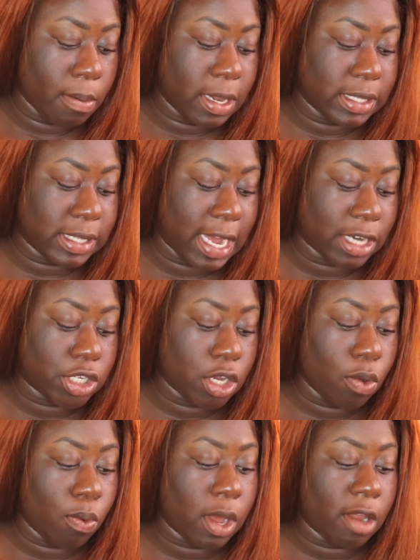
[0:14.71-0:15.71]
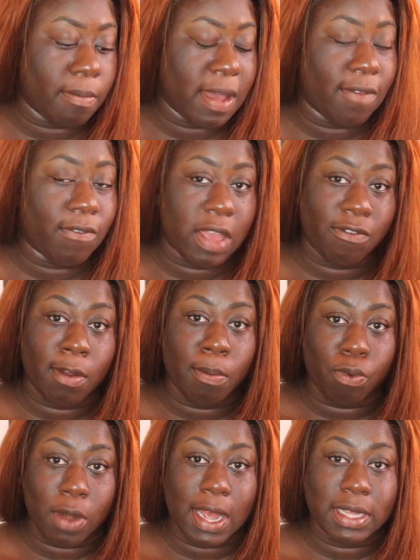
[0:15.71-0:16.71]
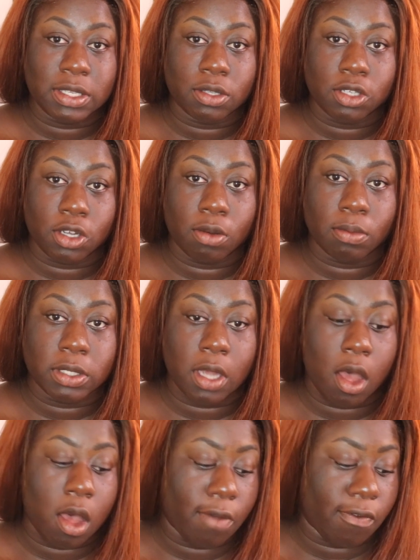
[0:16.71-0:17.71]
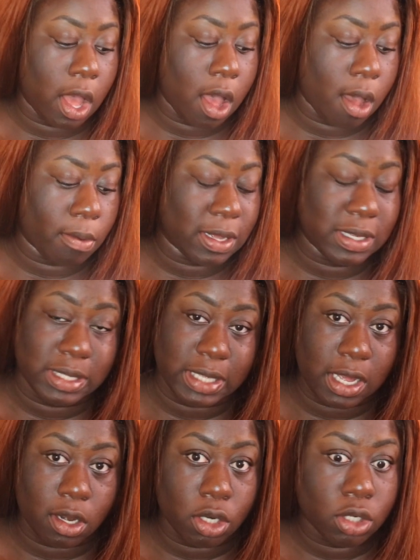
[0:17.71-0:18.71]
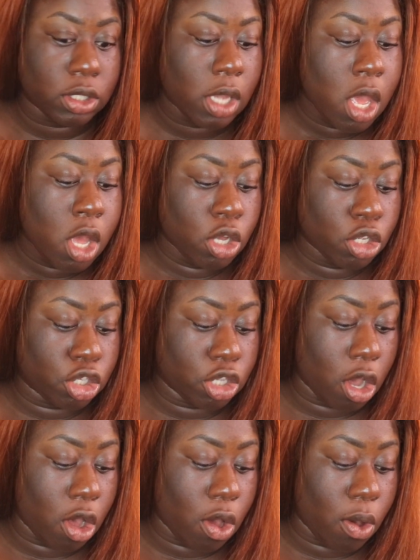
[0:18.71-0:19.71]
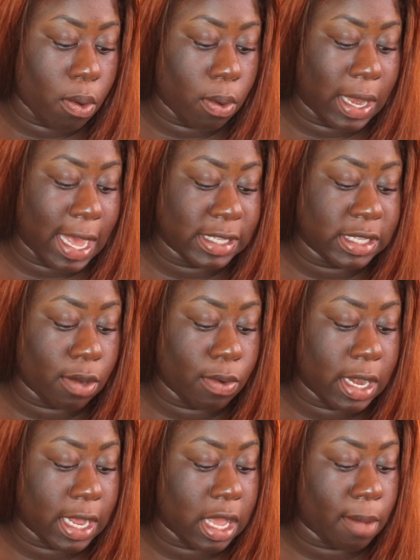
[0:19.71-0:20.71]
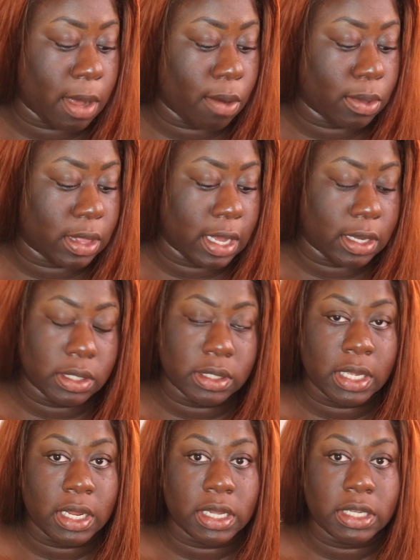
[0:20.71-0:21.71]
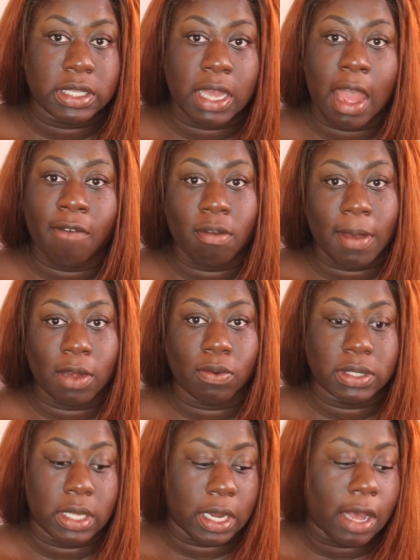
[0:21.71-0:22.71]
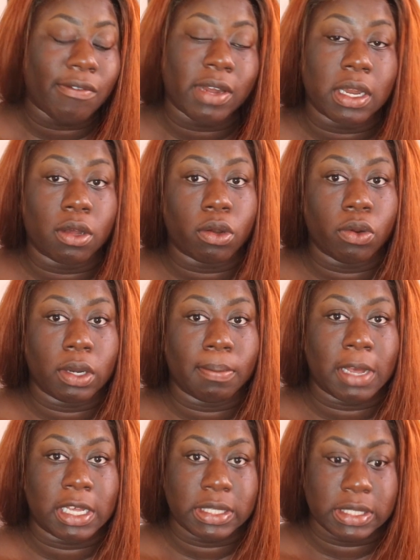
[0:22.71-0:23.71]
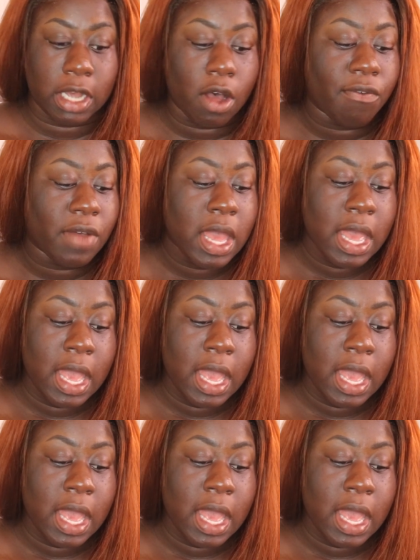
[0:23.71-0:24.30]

is actually one of my favorite brands in terms of concealers. So last year when they came out with their concealers, everybody was in love with it, including myself.